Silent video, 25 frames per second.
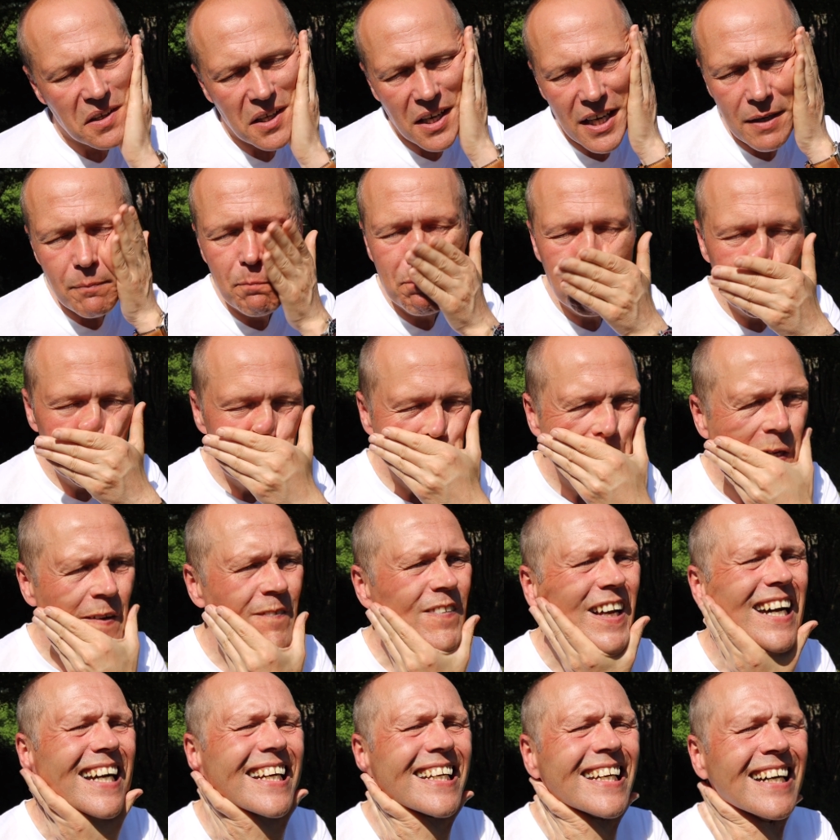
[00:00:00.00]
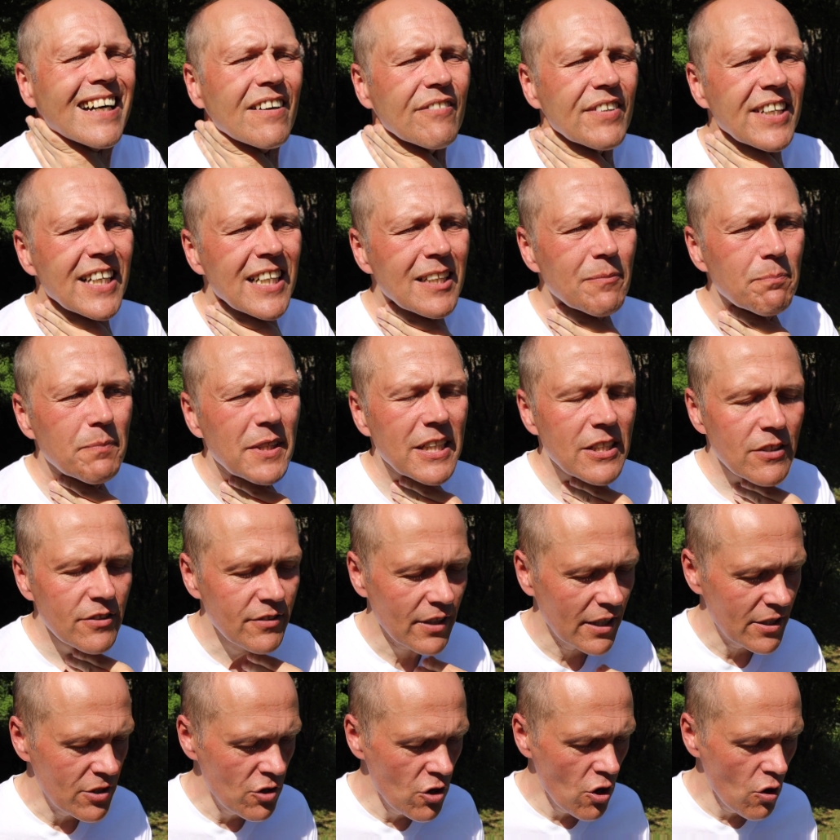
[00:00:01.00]
I give that caveat because
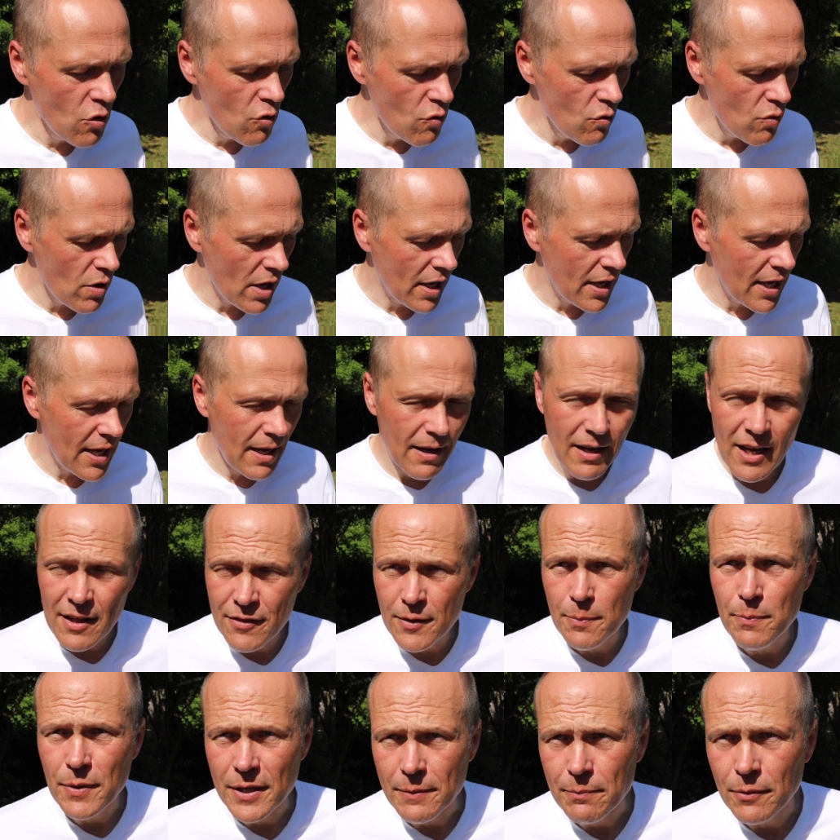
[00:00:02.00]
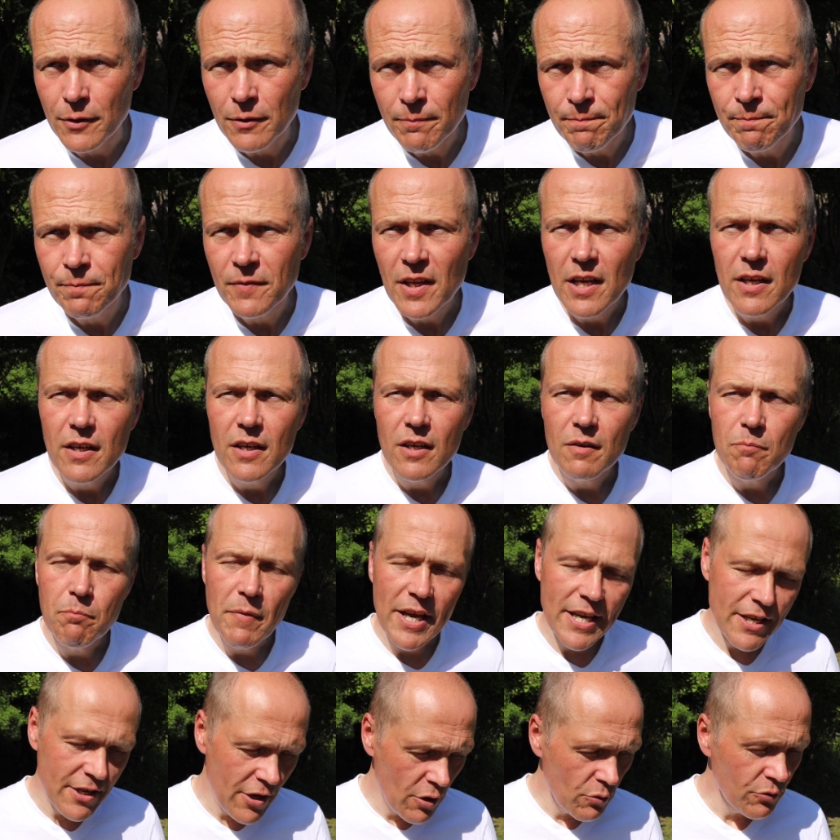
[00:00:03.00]
I know uh, other people
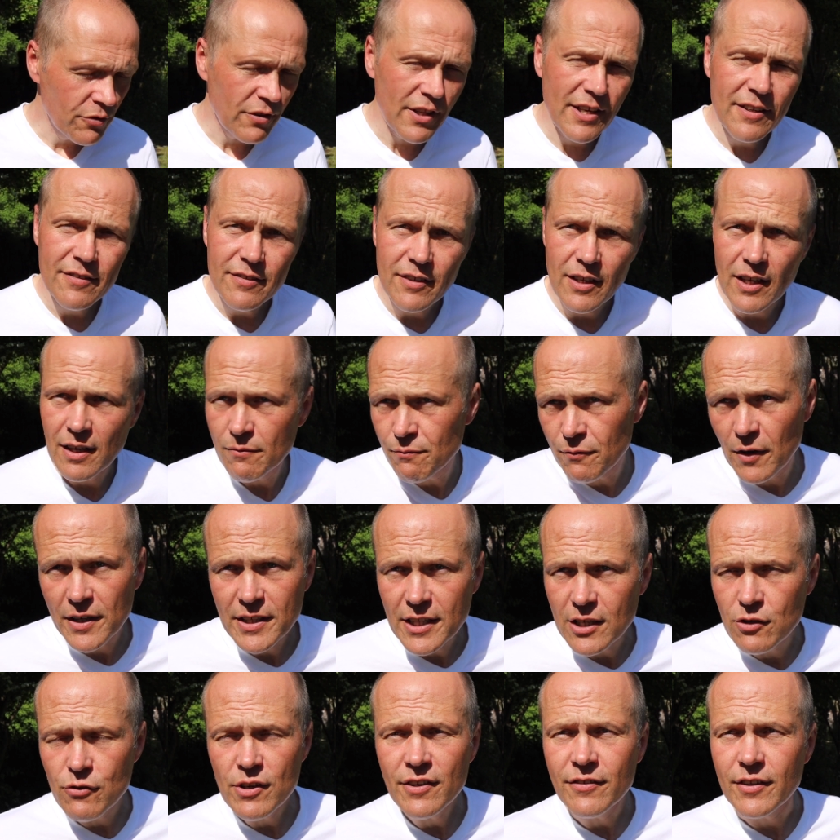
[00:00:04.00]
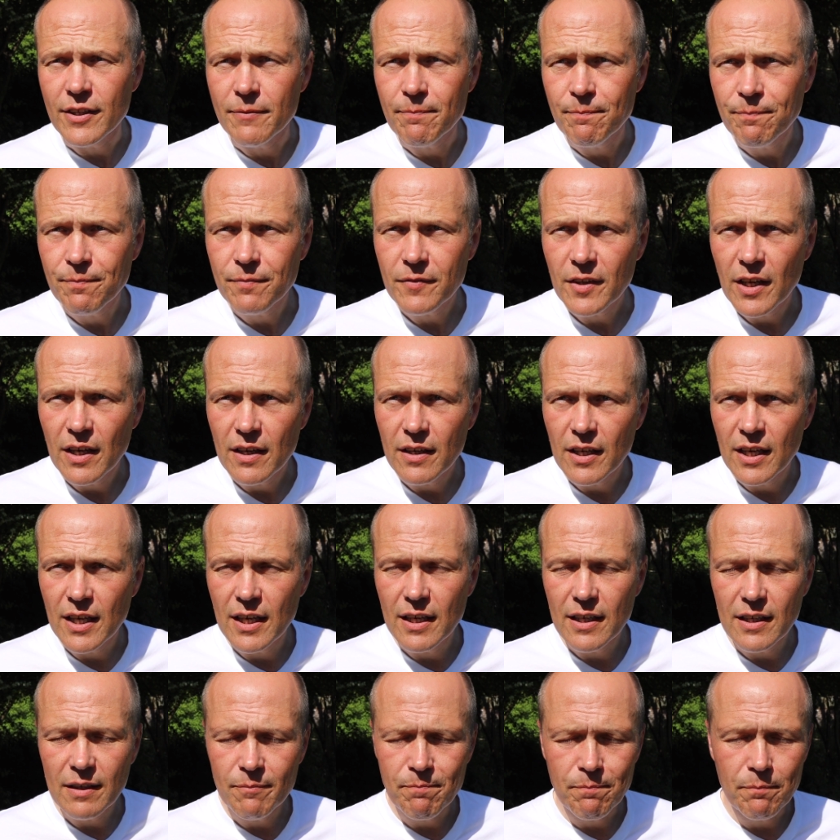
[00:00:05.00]
may use this and find it greasy,
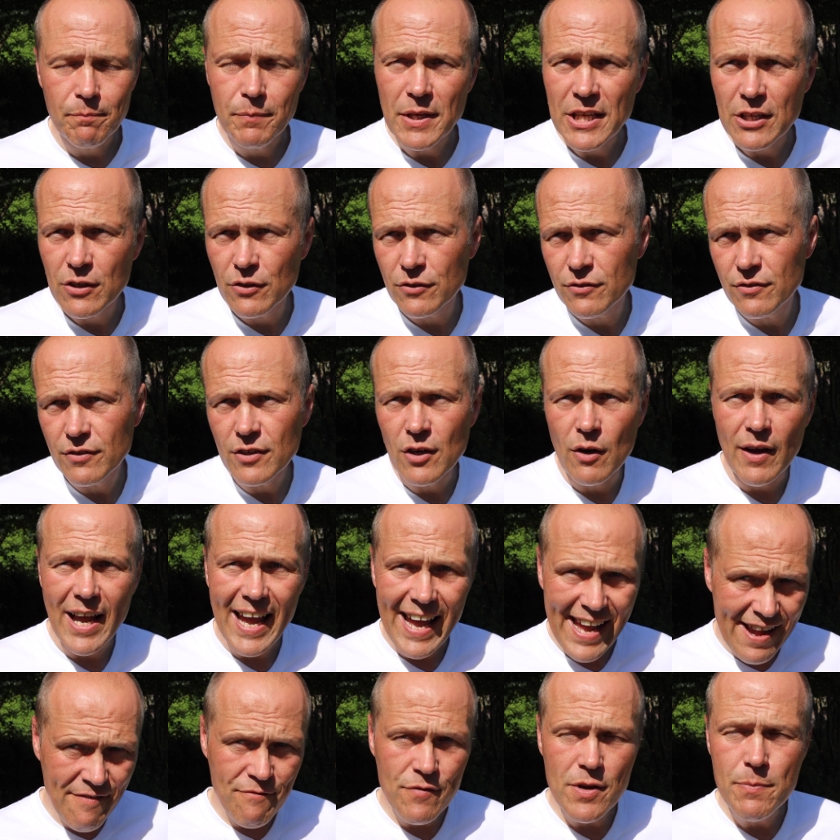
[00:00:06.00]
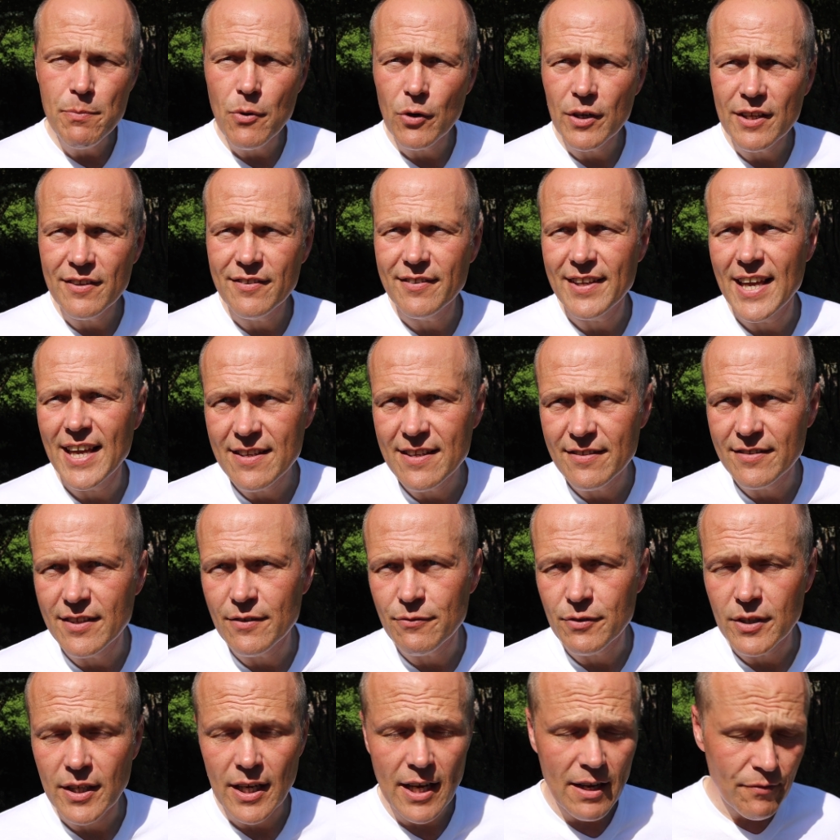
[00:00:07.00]
um, because you know everybody's is
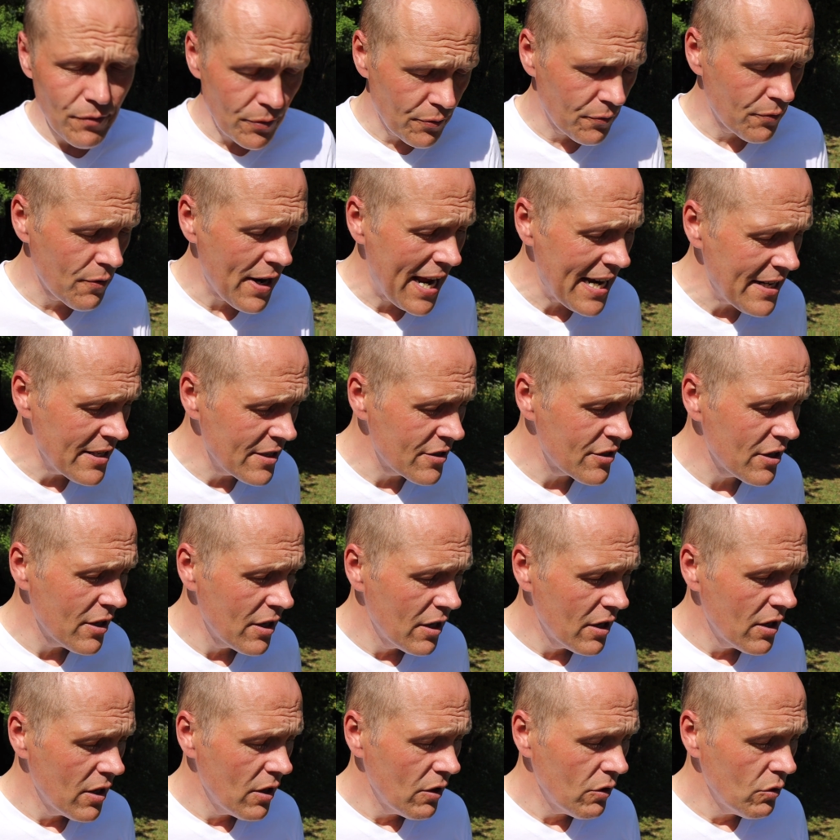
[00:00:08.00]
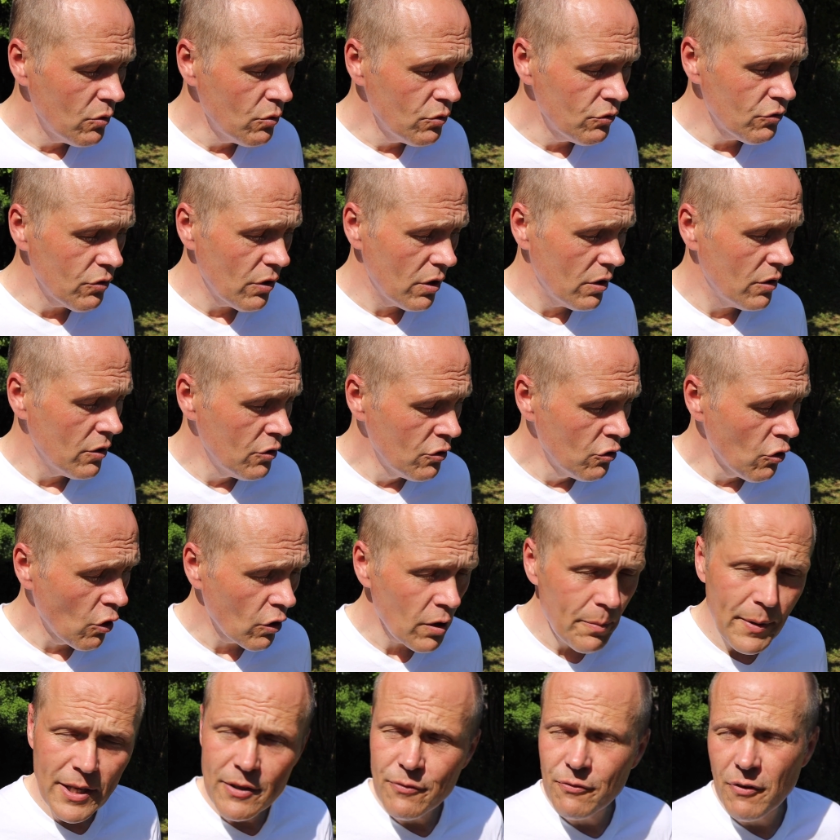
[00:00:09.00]
different. I have a friend who's
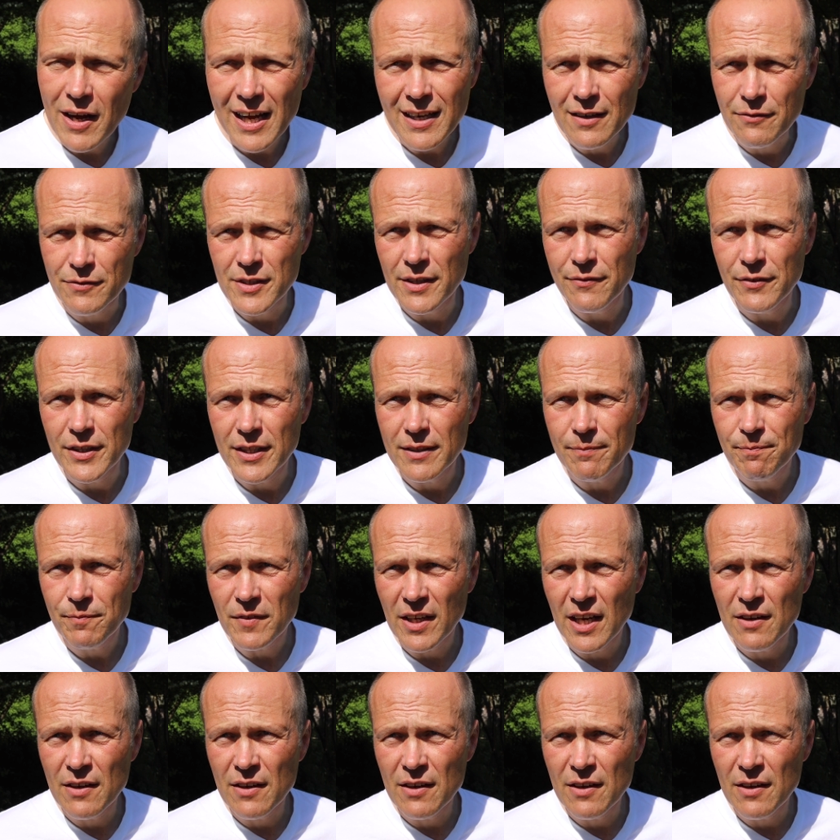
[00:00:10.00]
not a big fan of Nivea.